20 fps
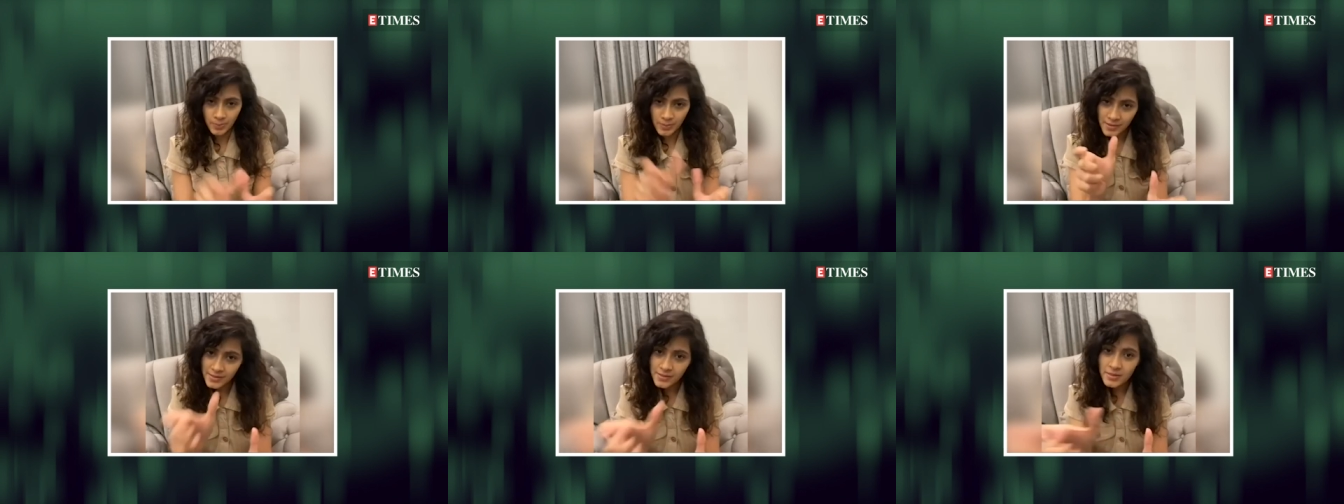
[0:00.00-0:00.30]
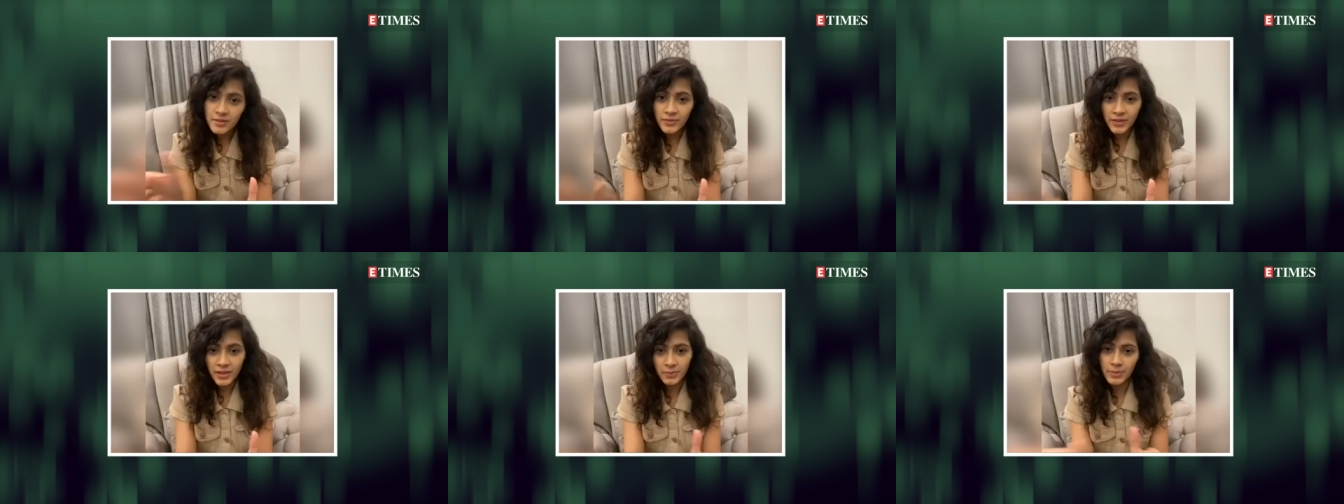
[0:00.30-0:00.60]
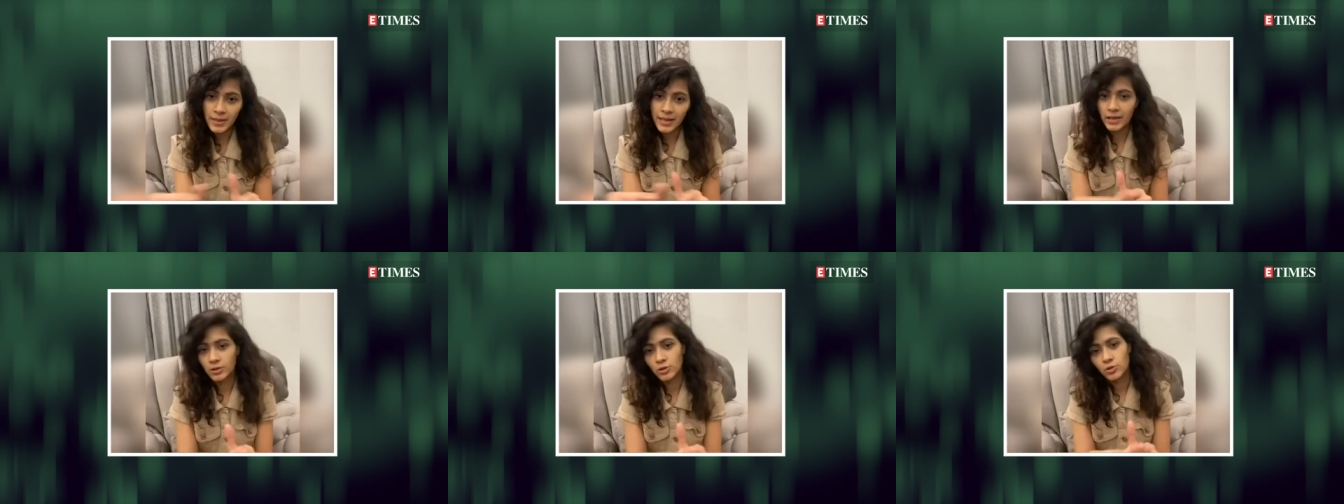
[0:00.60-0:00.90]
personal
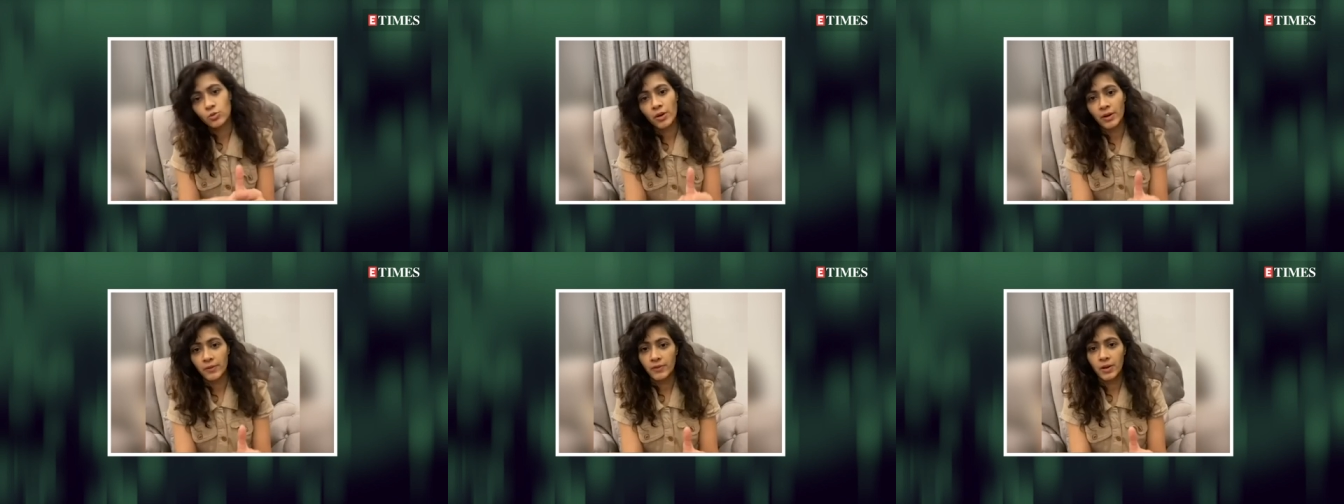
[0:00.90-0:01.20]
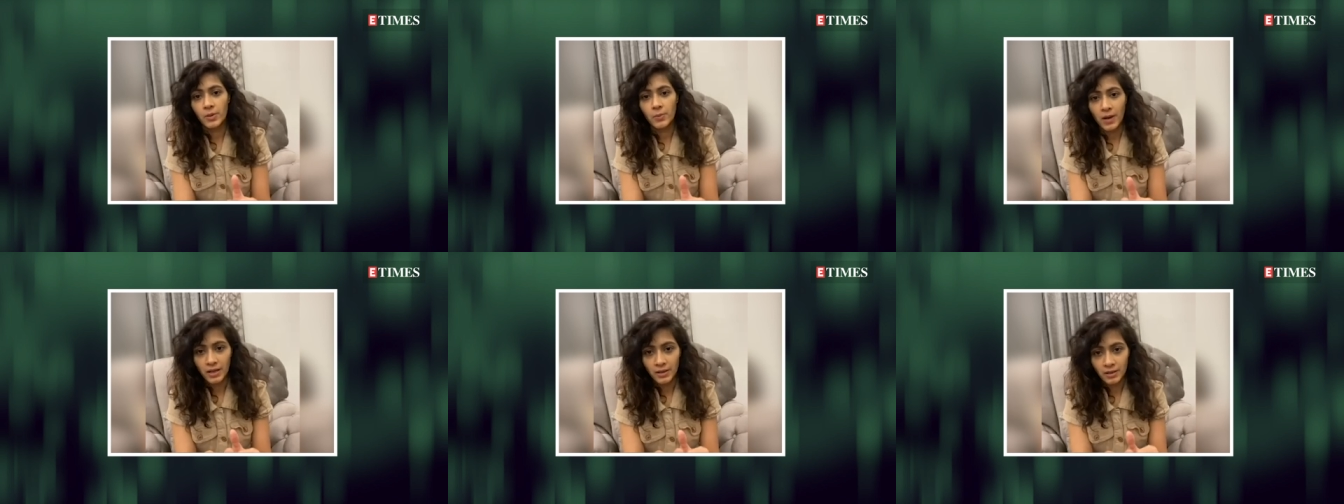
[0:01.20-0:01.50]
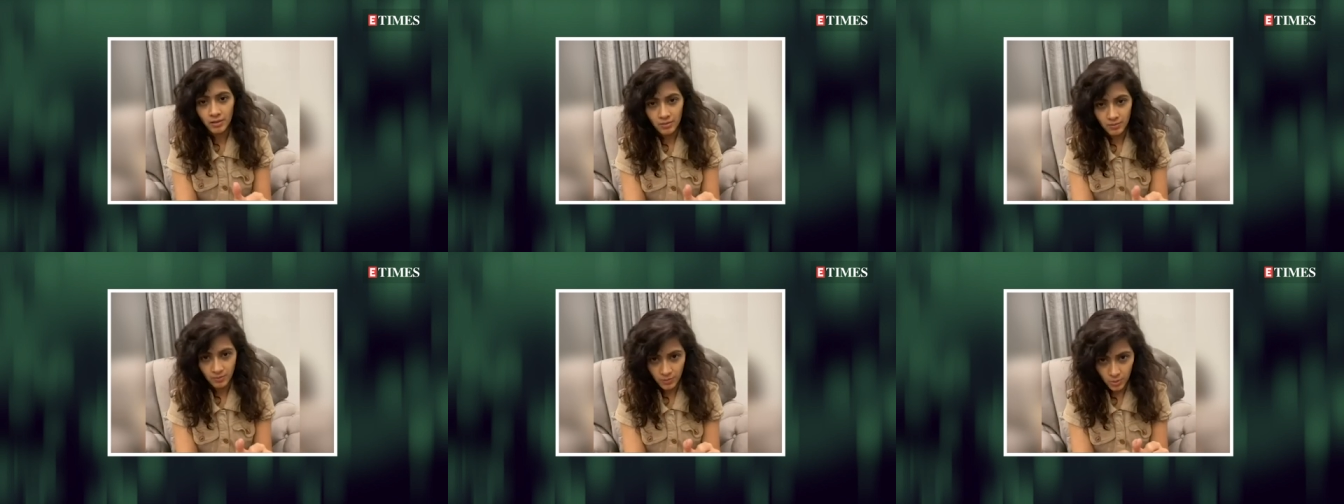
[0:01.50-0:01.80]
feedback to
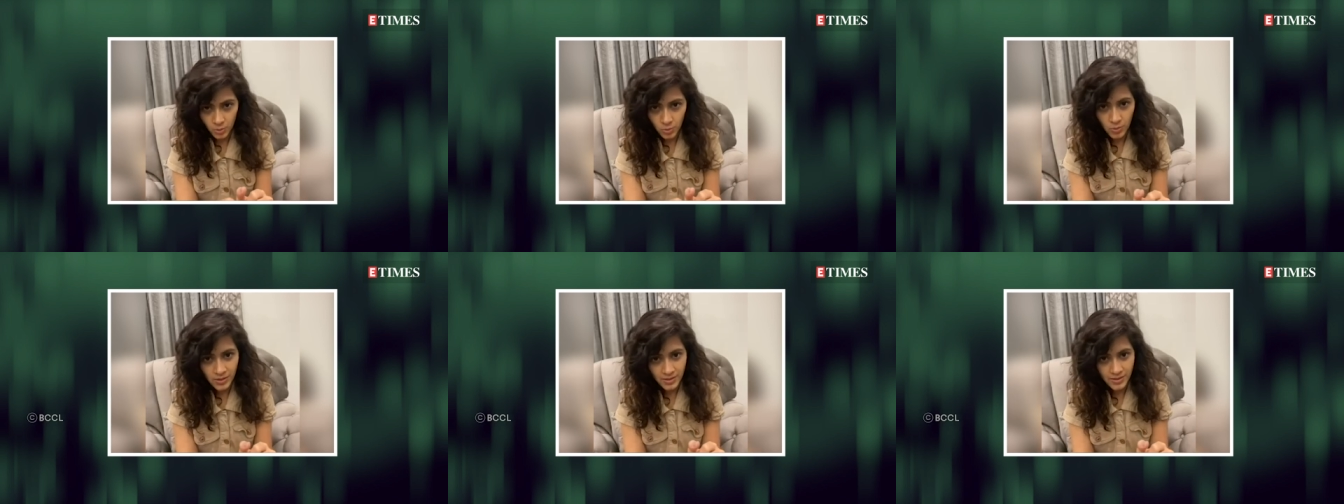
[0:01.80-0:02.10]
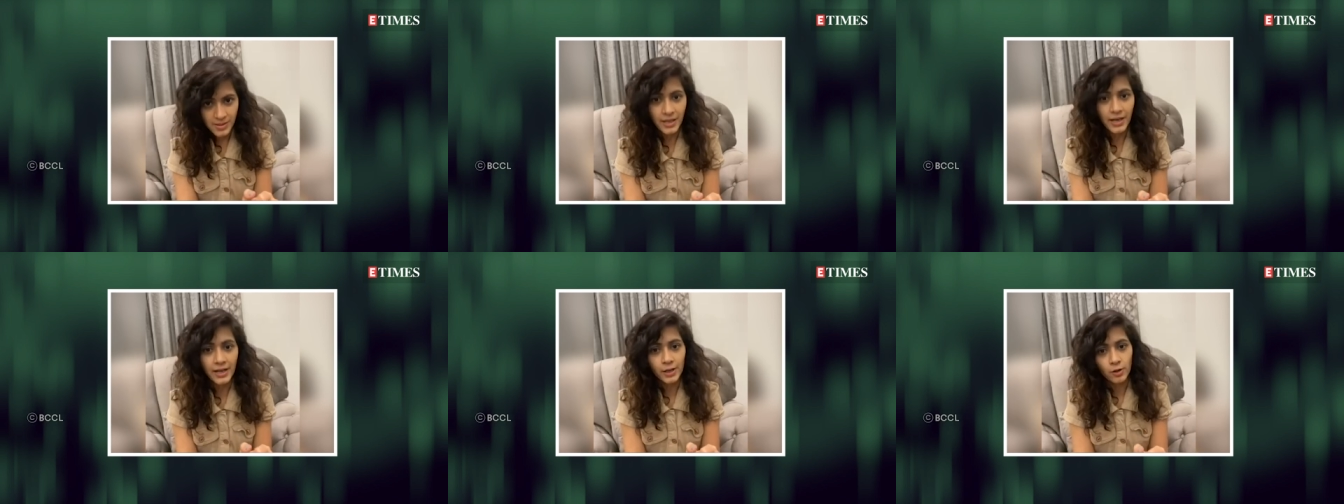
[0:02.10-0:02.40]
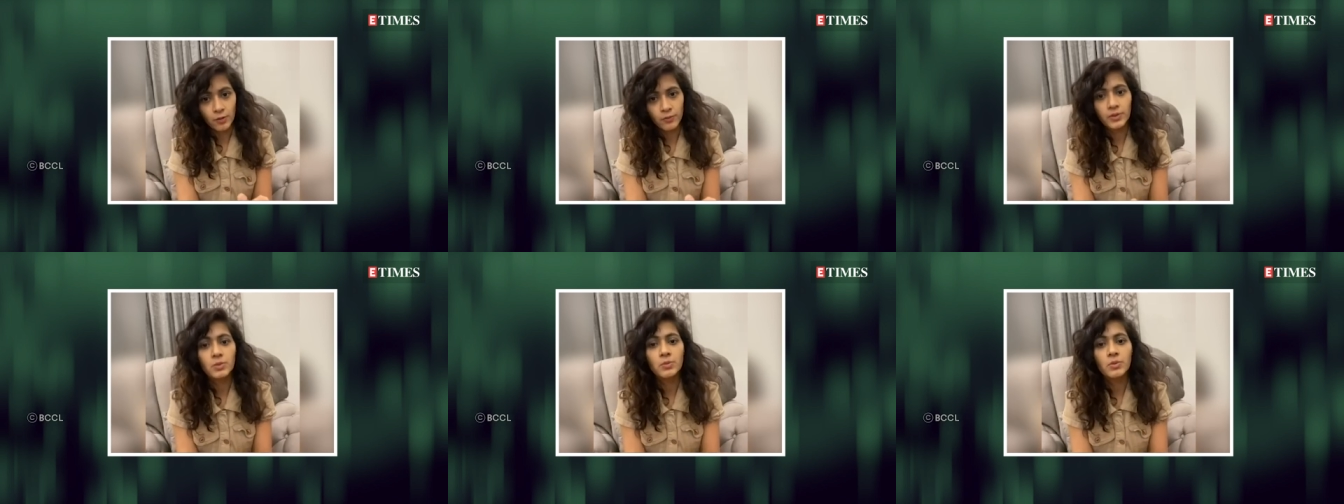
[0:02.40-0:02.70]
everyone towards the end
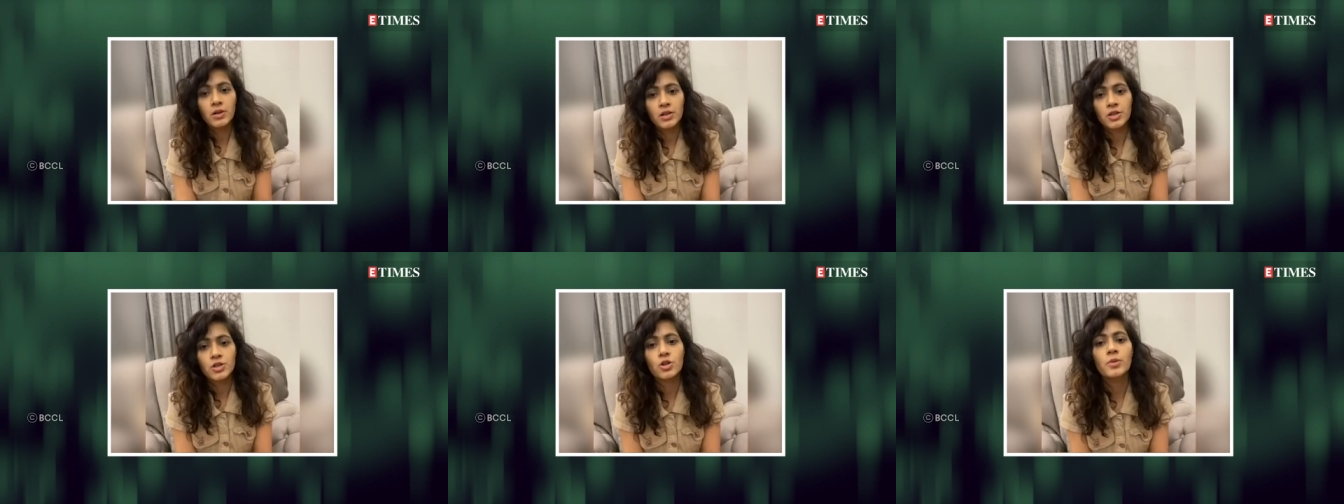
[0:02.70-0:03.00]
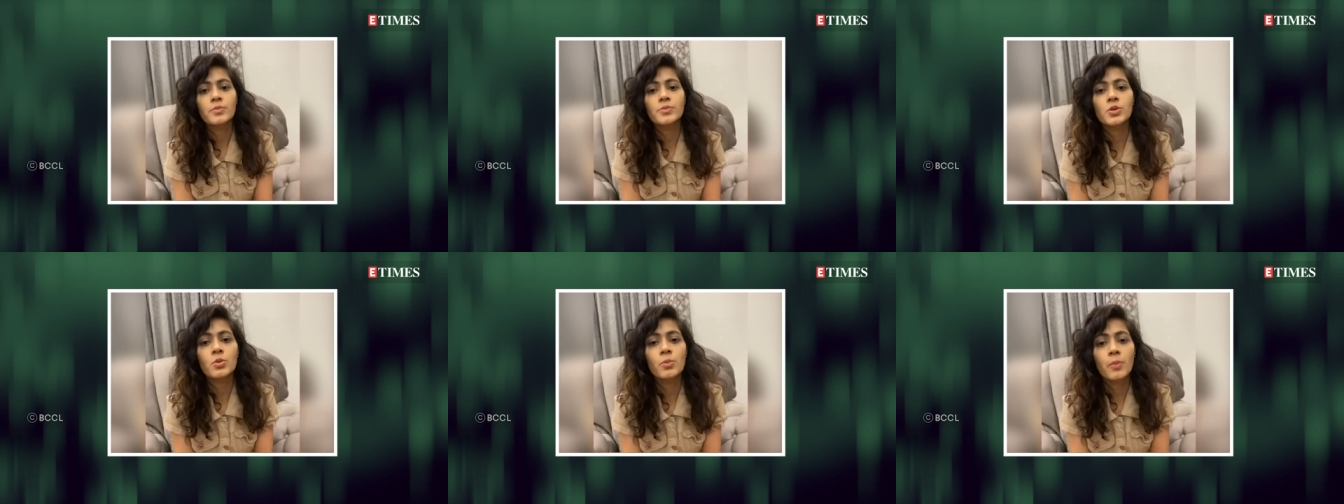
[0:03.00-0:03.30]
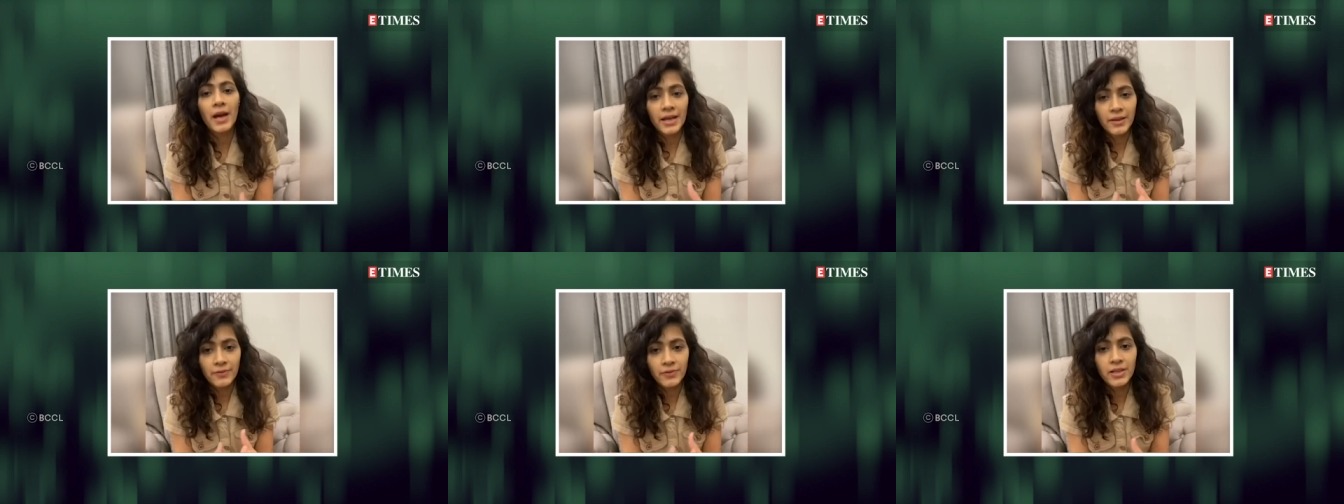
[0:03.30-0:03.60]
of the workshop. So
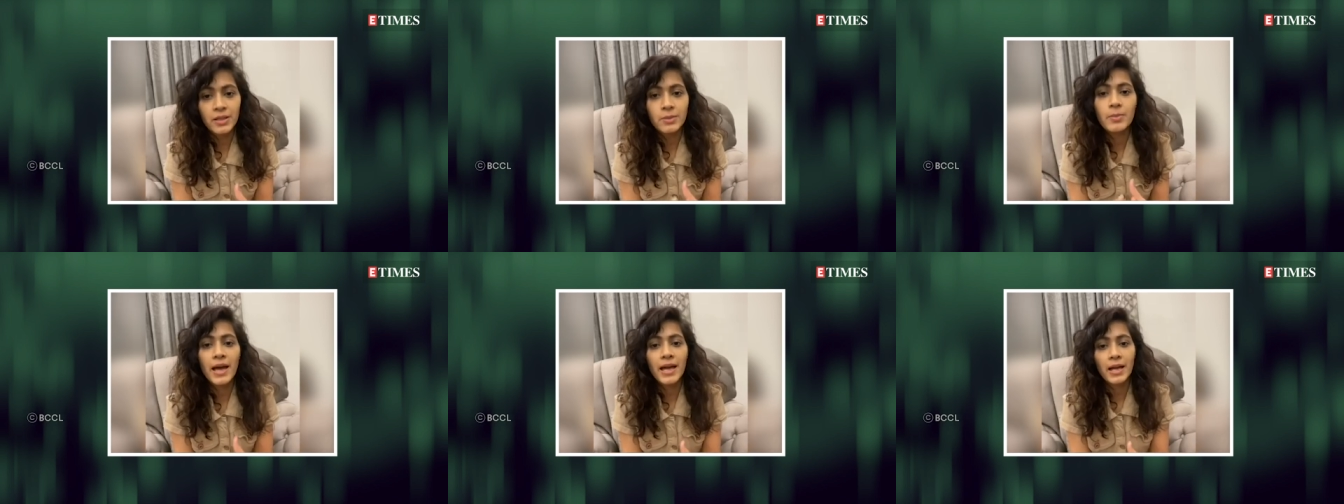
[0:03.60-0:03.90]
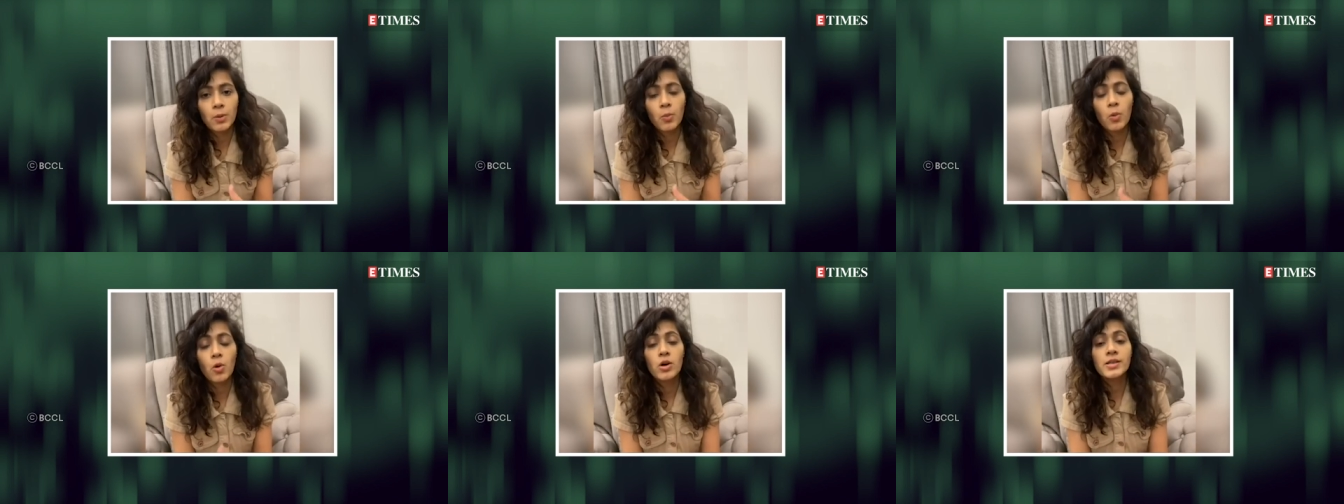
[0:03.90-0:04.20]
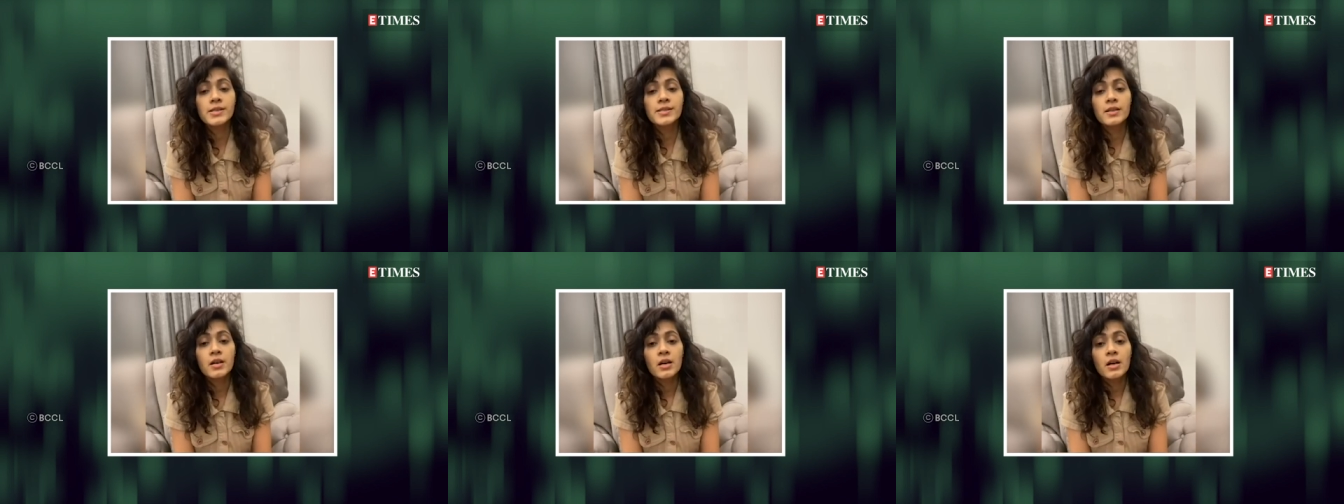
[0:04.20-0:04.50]
my feedback was,